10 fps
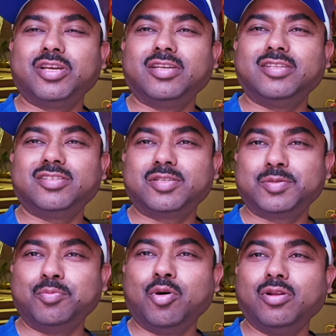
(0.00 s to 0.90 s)
It's
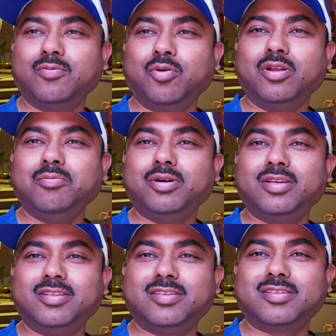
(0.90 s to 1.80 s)
smaller one, but
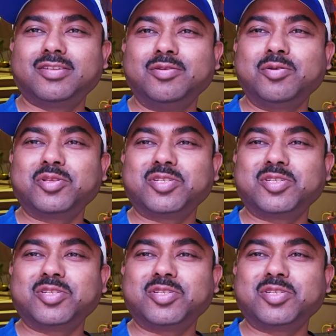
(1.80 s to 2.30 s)
it looks